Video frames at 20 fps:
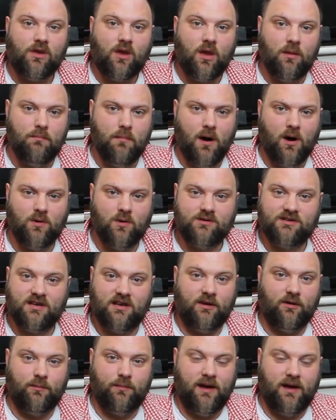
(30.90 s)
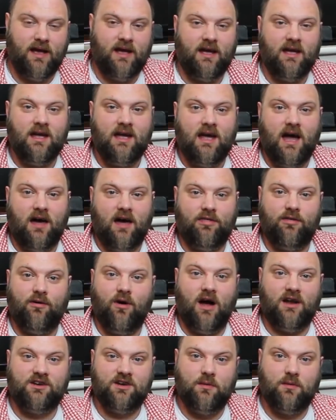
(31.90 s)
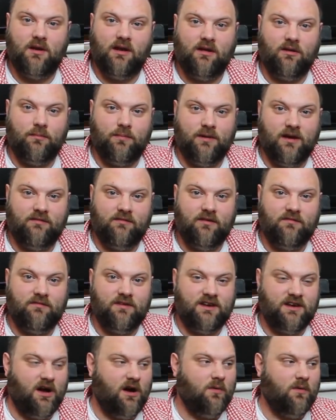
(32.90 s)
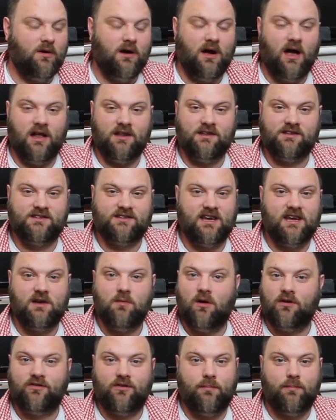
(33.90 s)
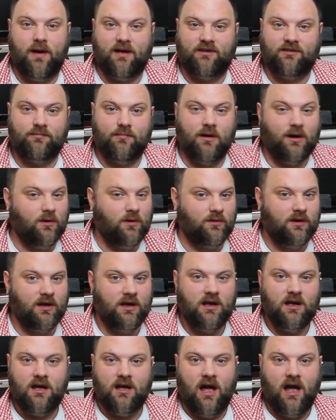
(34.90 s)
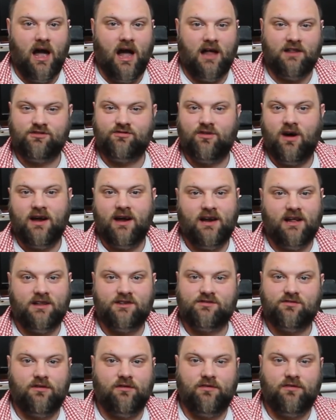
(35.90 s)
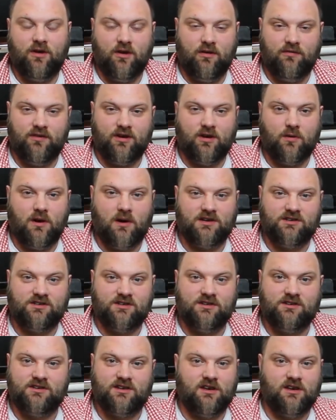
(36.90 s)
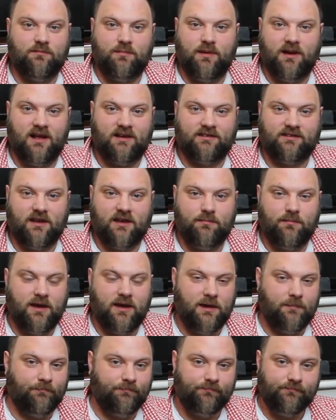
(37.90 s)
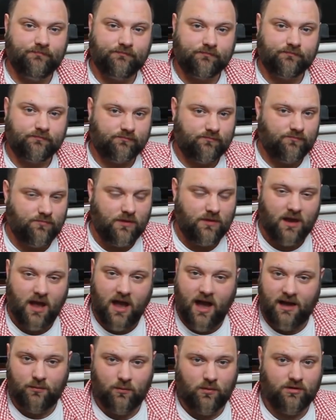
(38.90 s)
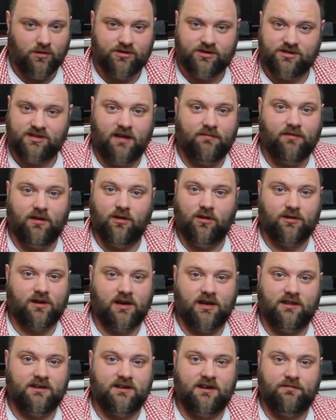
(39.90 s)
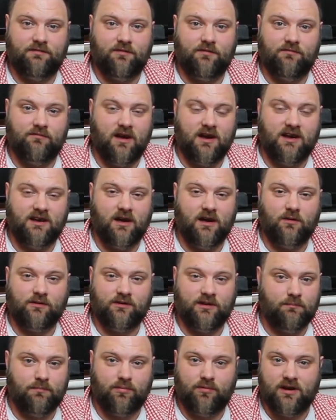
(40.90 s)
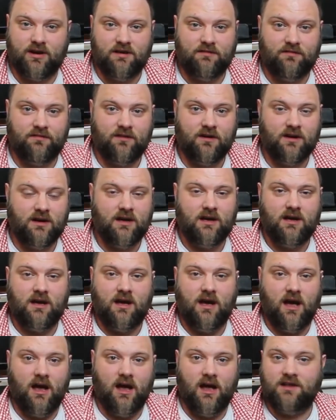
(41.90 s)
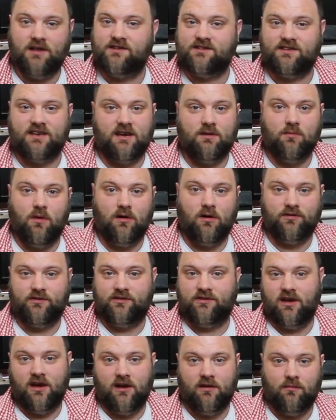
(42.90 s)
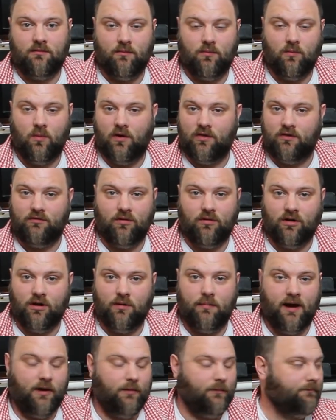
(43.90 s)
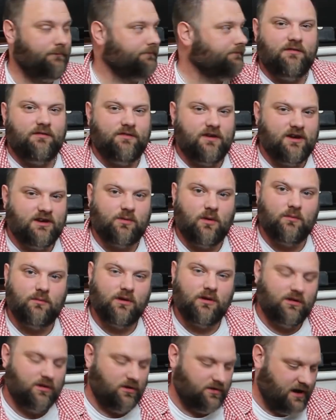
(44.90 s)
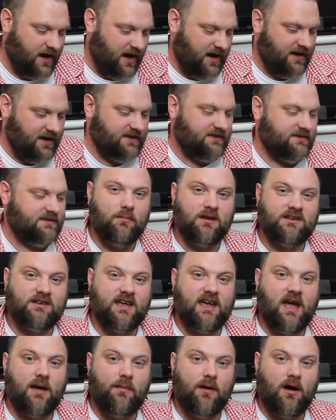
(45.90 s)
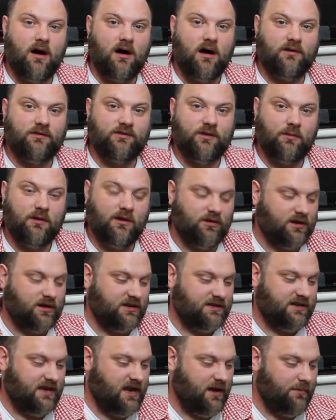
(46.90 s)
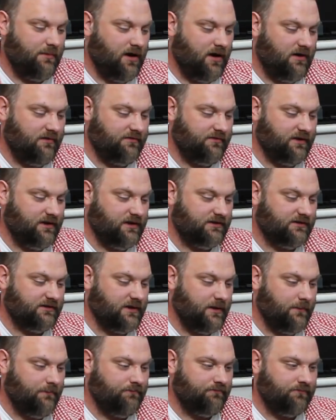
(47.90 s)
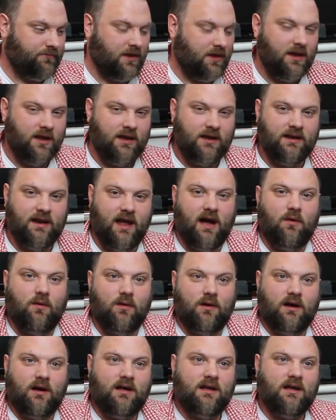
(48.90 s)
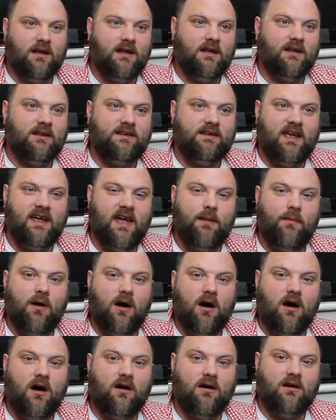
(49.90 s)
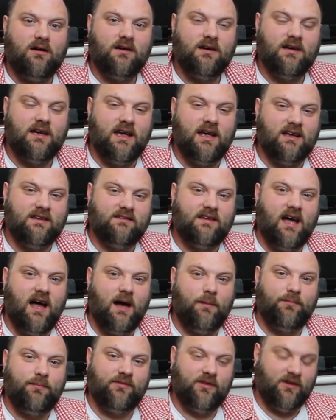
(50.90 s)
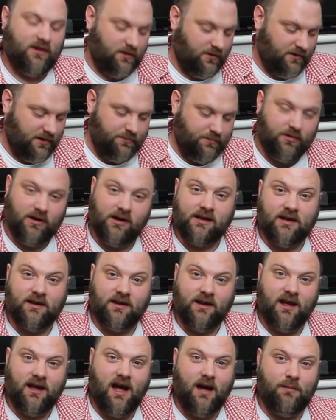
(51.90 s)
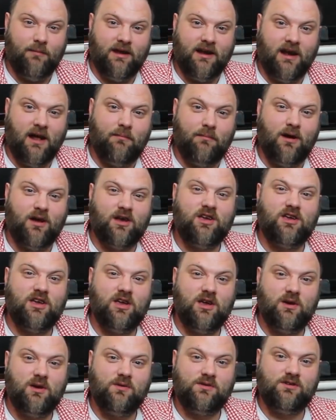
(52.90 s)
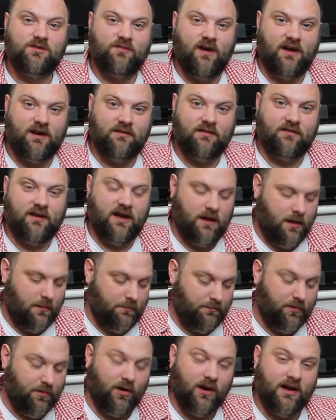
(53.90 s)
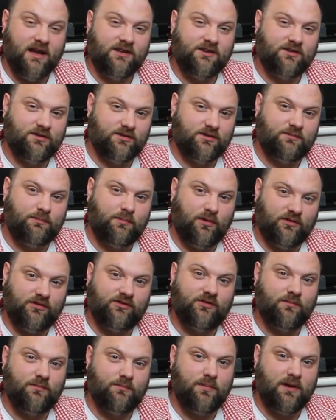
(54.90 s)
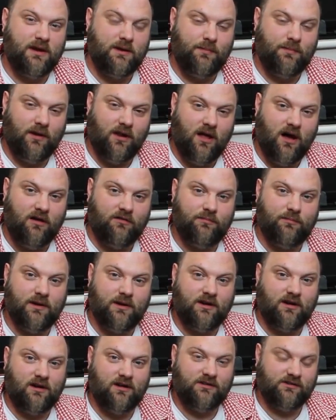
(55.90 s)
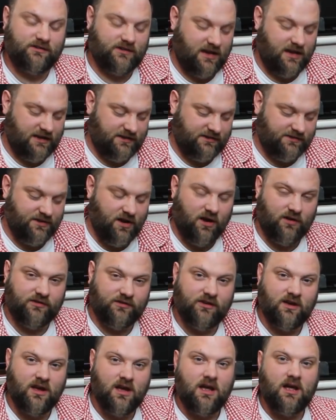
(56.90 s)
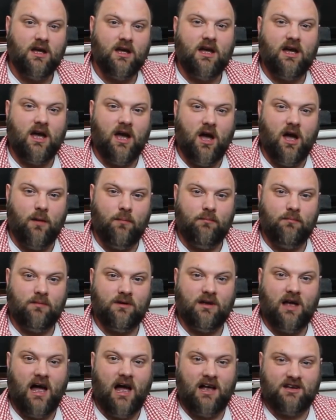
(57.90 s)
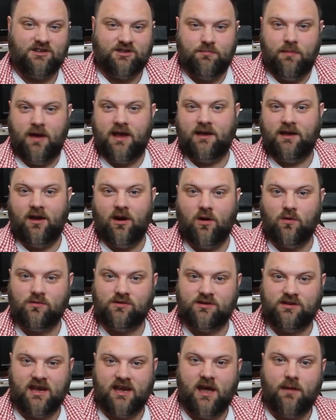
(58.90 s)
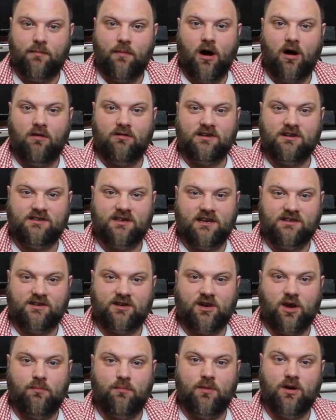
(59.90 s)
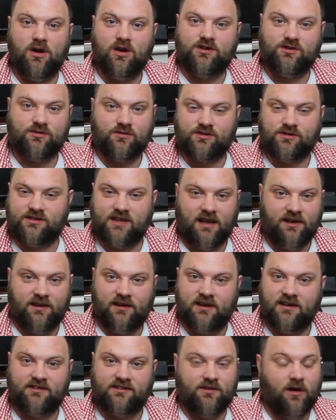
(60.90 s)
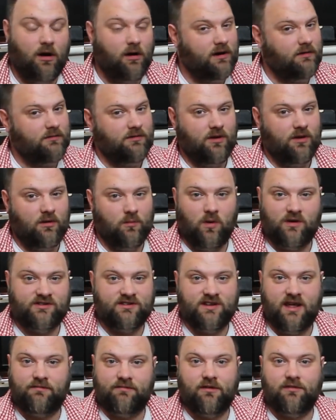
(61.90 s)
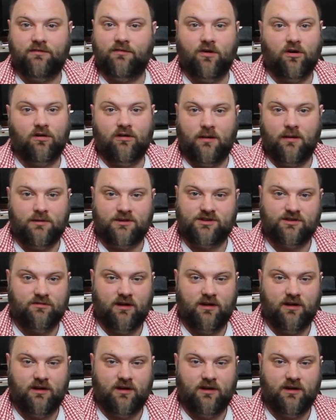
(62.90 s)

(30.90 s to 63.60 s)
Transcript: modes a little bit, I thought I'd do a little bit of a video and see what's the best mode and try and answer a few of your questions that you've been asking me, and we'll just have a look at the different radios in brief and see what they're all about. The first one we'll look at is DMR, so we'll look at DMR first. Now DMR is absolutely brilliant. I mean, I'm a huge fan of it, but it does put some people off because it's not, as you may know, DMR is a commercial standard. It's was never for amateur